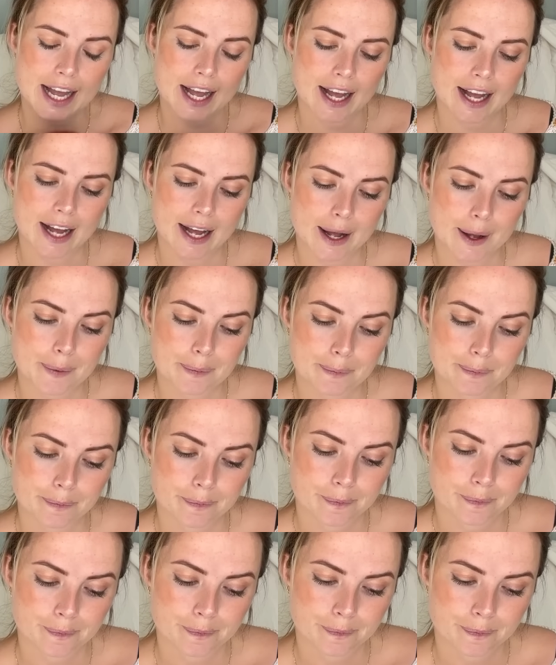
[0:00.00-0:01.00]

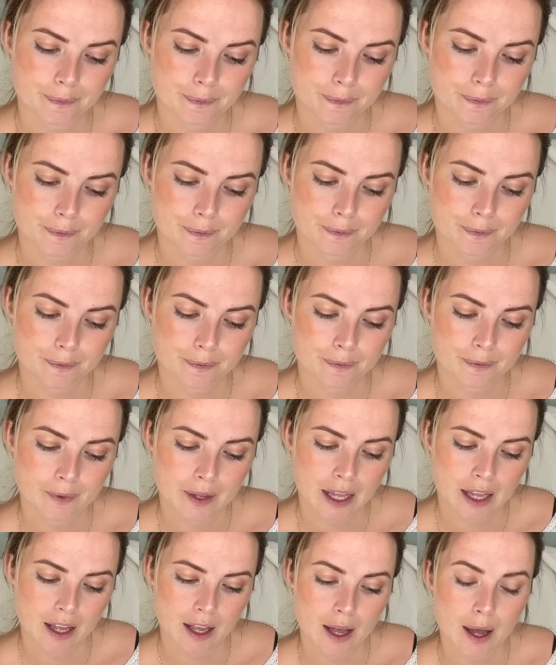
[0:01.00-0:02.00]

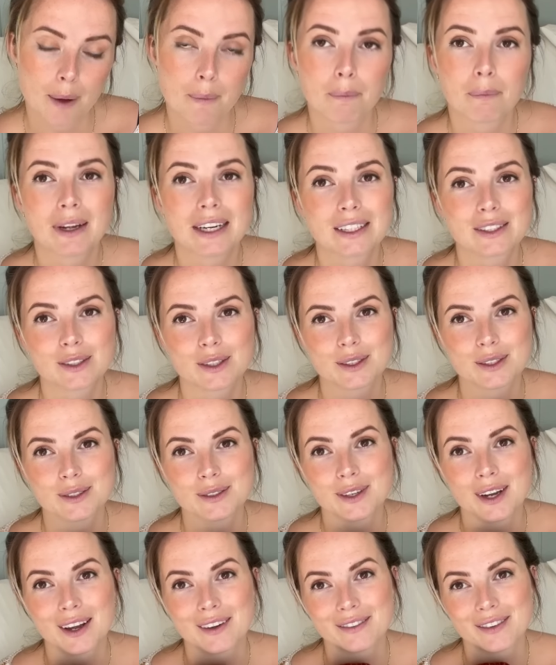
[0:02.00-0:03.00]
But it's also
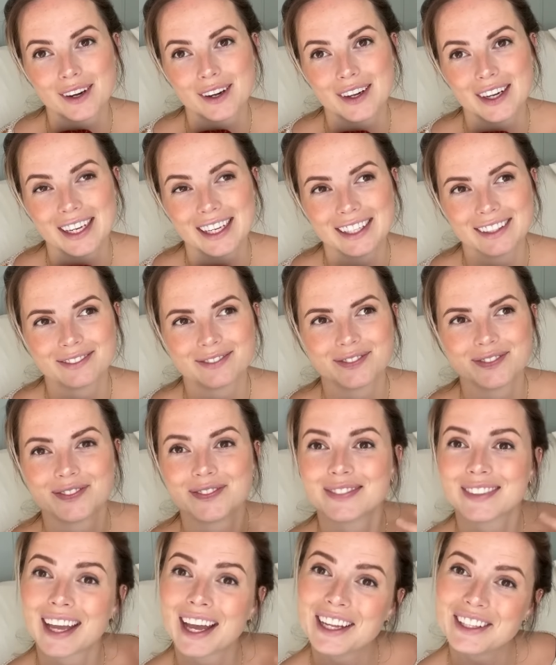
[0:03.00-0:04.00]
not very
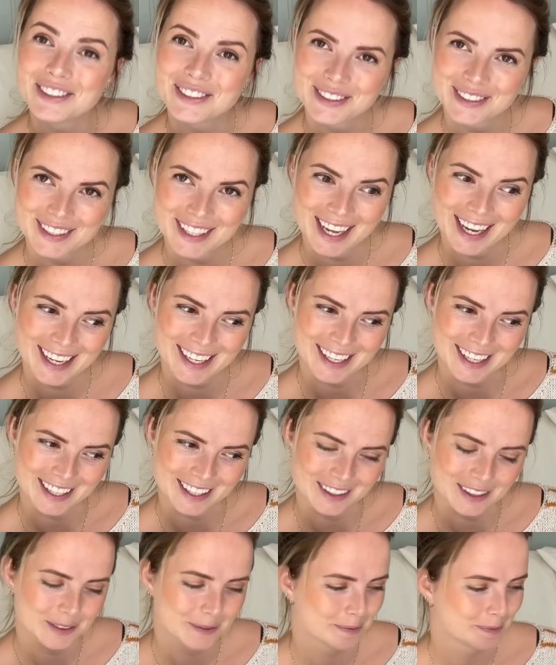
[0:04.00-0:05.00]
entertaining.